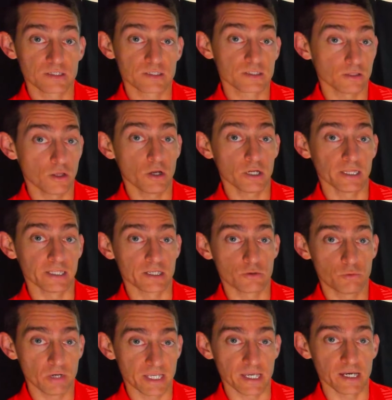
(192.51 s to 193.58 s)
slightly
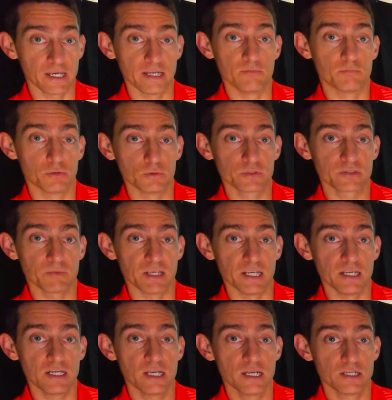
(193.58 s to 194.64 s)
quicker in ball
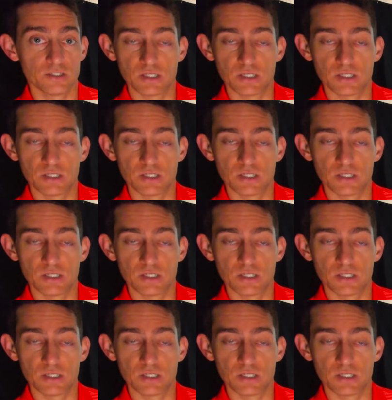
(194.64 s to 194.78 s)
speed,